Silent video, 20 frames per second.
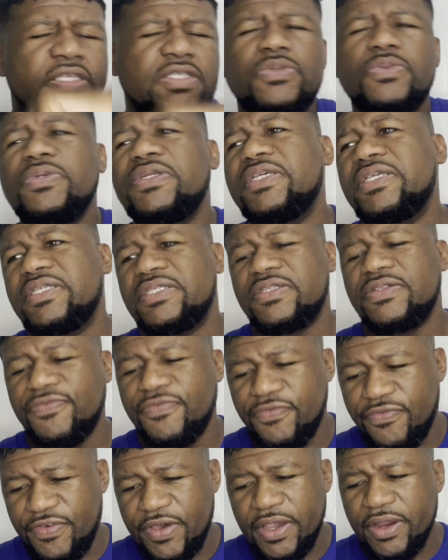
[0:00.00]
This one is
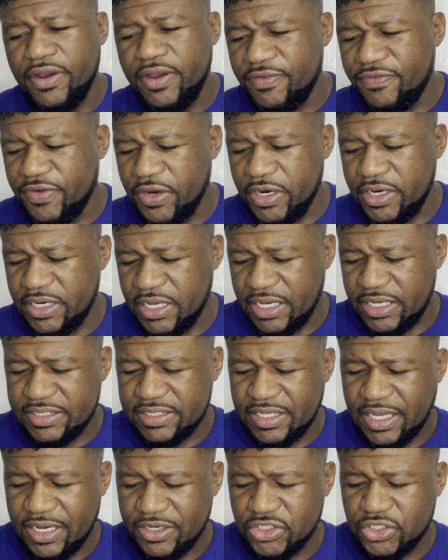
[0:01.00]
very, very
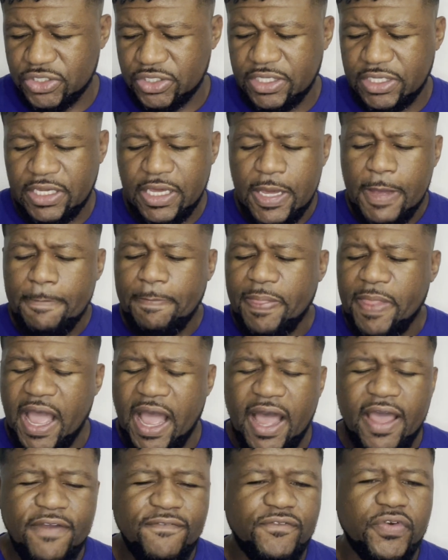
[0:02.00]
nice, actually.
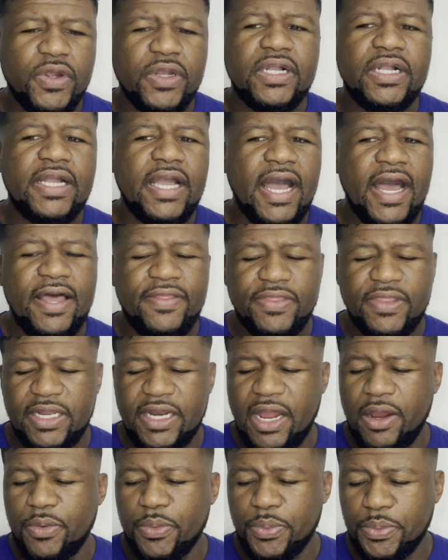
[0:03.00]
I forgot
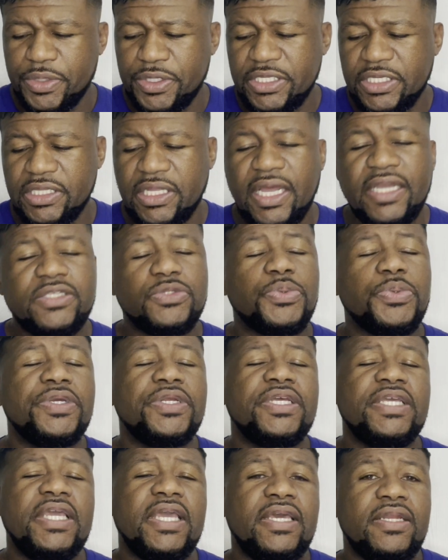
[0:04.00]
that I really liked
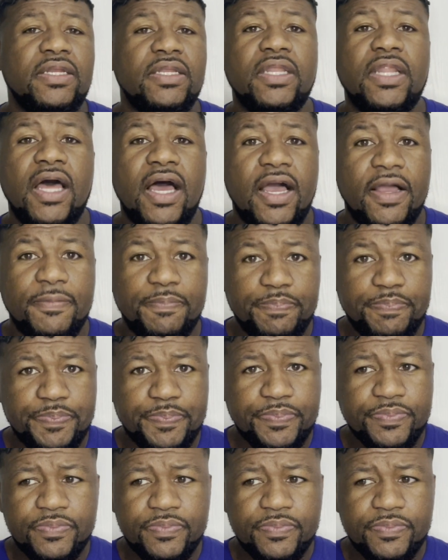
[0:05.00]
Renegade a lot.